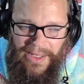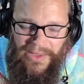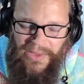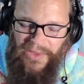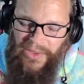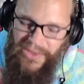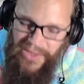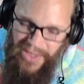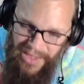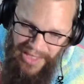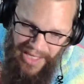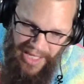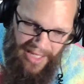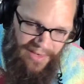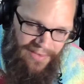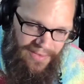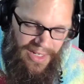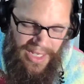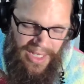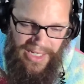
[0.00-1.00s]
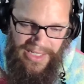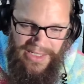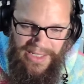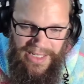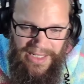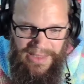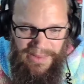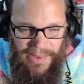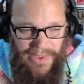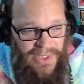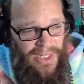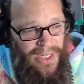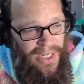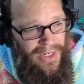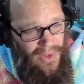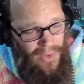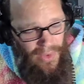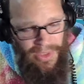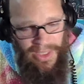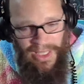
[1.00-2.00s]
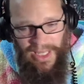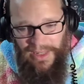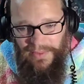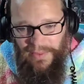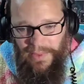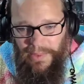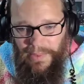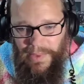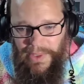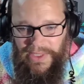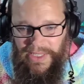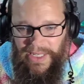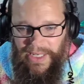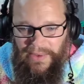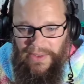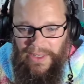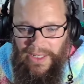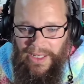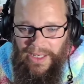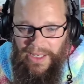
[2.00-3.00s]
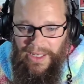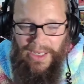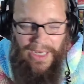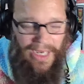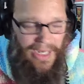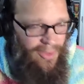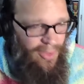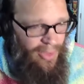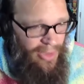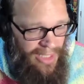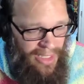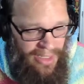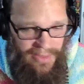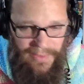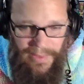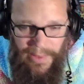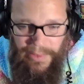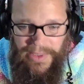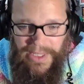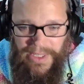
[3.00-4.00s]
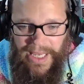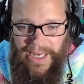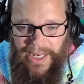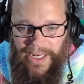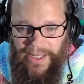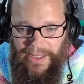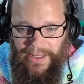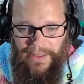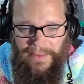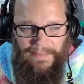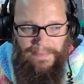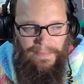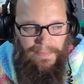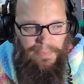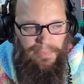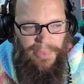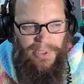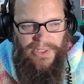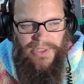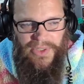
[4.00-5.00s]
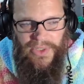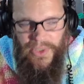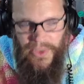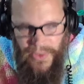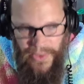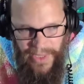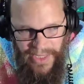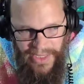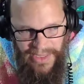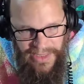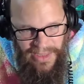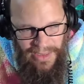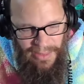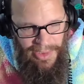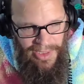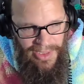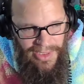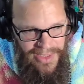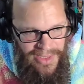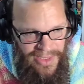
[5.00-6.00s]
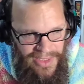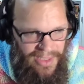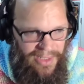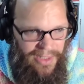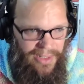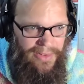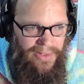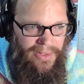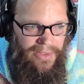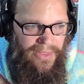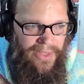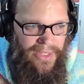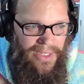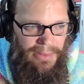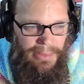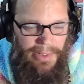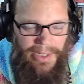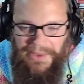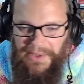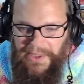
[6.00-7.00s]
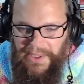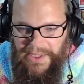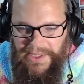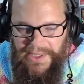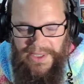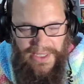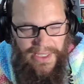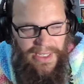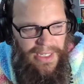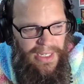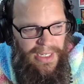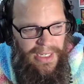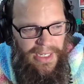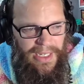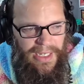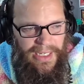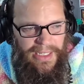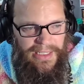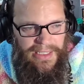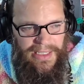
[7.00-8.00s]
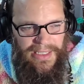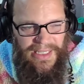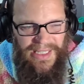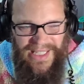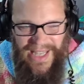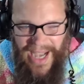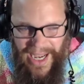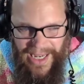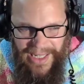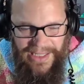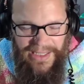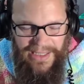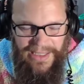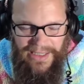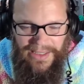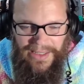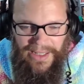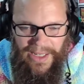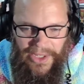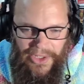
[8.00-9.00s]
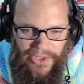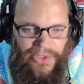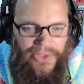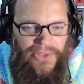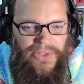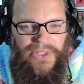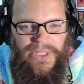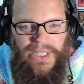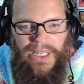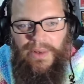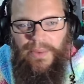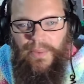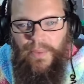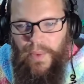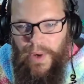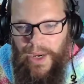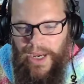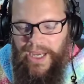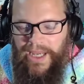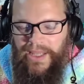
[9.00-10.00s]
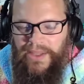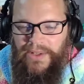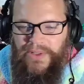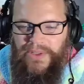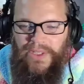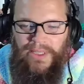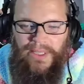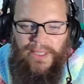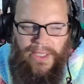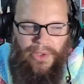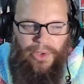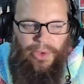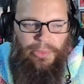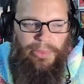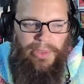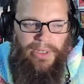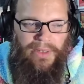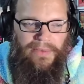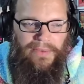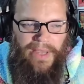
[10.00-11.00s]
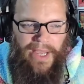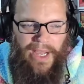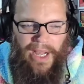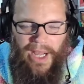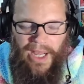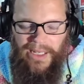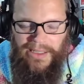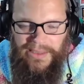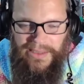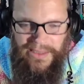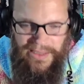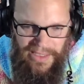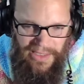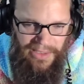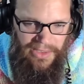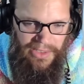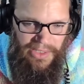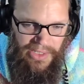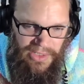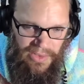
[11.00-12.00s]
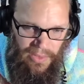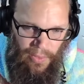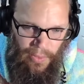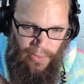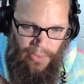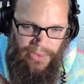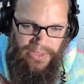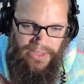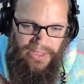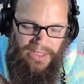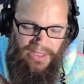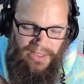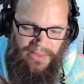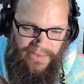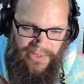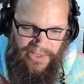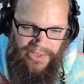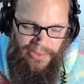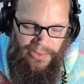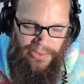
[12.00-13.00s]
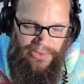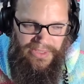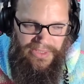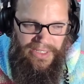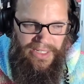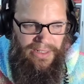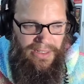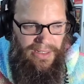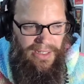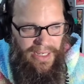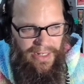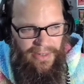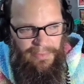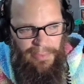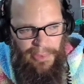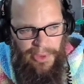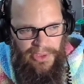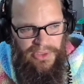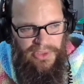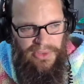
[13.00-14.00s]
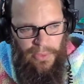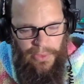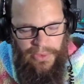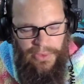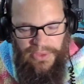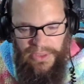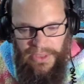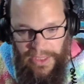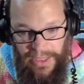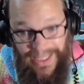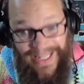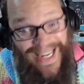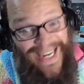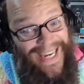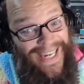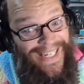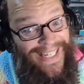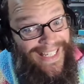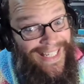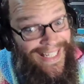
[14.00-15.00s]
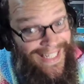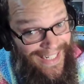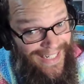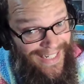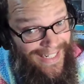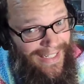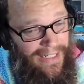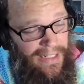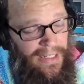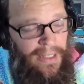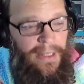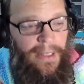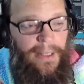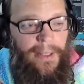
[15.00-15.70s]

So there's a lot of context missing. I know a lot of what went down, I know a lot of what was edited, but it's crazy to me to sit here and think about this and not understand why there's a little bit of hostility towards individuals that kind of push towards Nick. I get it.